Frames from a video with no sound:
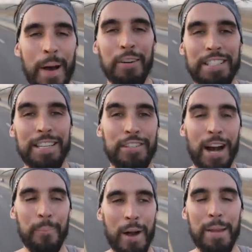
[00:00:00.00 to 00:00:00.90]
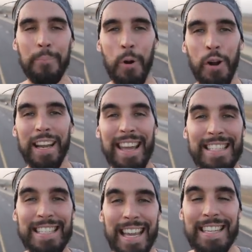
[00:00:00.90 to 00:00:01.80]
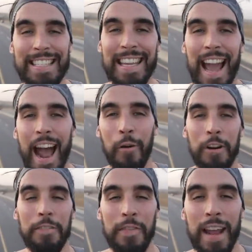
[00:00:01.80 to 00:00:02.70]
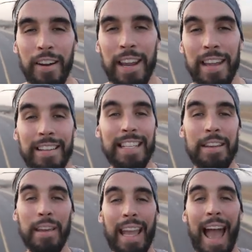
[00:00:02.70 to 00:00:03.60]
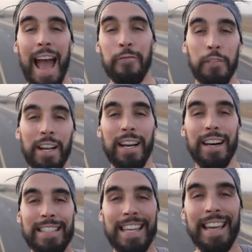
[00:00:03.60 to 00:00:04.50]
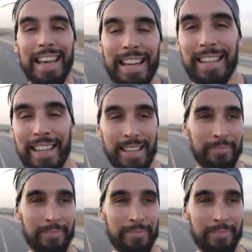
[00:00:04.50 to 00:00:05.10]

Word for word: about to jump on board a 60-hour ferry leaving Africa to Italy. Look